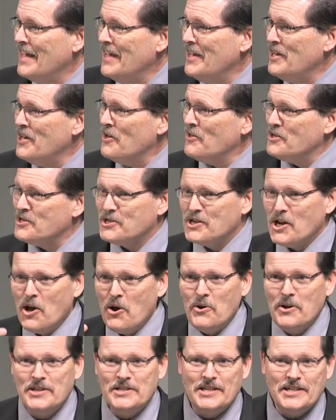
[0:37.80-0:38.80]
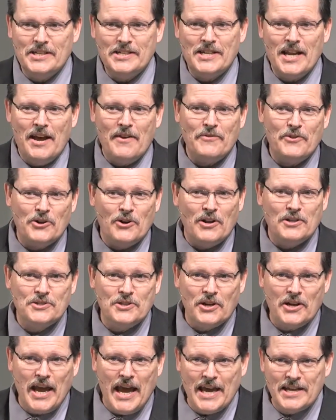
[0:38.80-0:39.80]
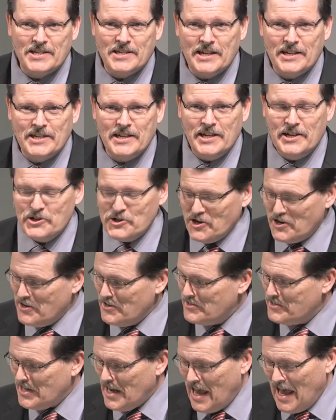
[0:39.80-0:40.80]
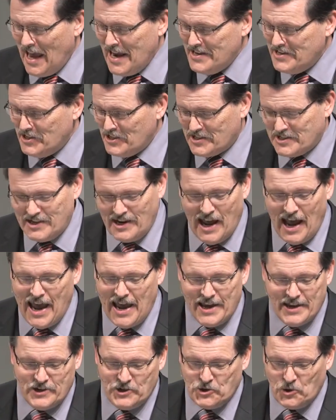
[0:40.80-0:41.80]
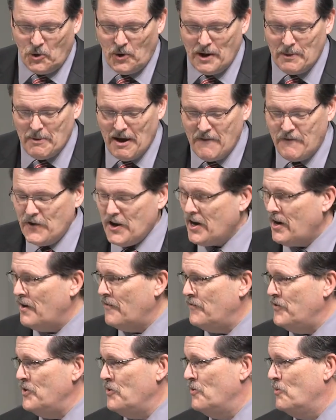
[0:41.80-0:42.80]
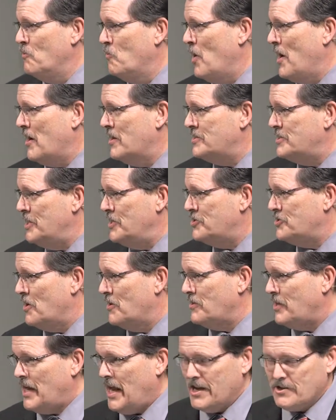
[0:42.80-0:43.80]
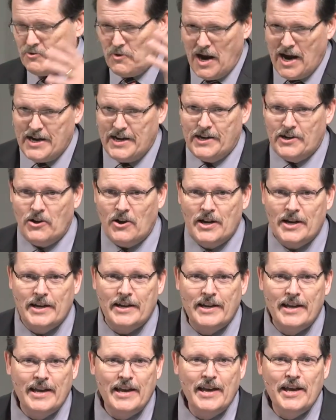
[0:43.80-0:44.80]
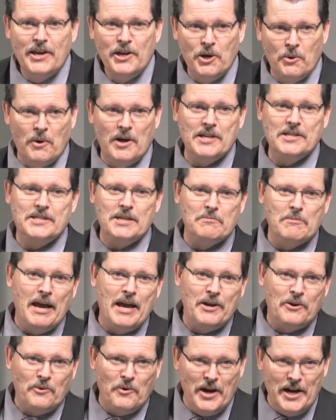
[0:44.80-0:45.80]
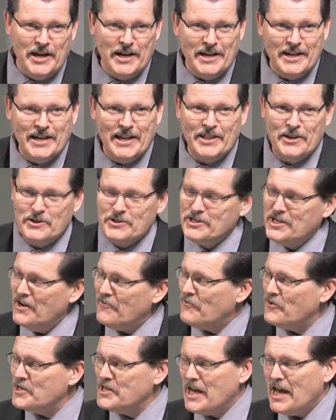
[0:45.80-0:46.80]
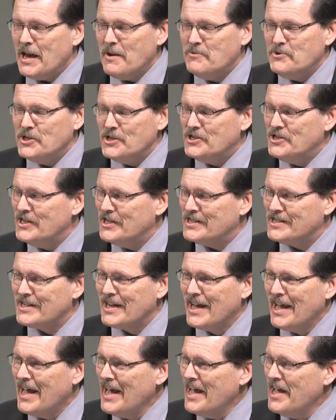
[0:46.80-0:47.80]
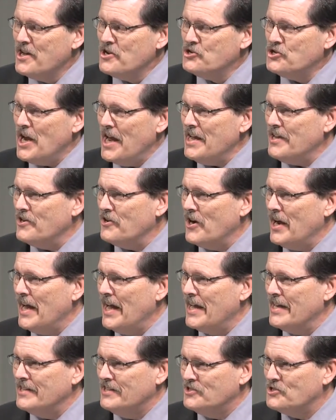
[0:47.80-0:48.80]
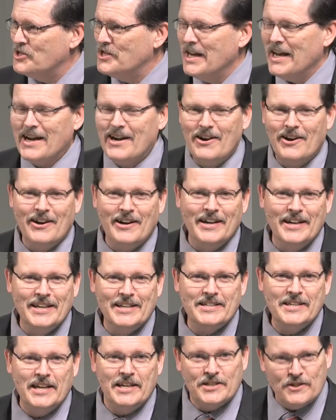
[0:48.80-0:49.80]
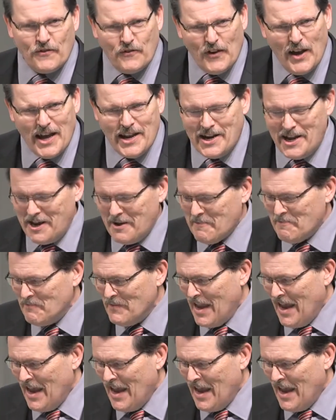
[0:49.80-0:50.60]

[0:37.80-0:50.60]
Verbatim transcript: You know, the slogans and stuff that are on sarcastic t shirts. I just, I enjoy them. I figure if you wear a t shirt that has writing on it, you're wanting somebody to read it. And there's different times you just shake your head and snicker, and it, it's funny.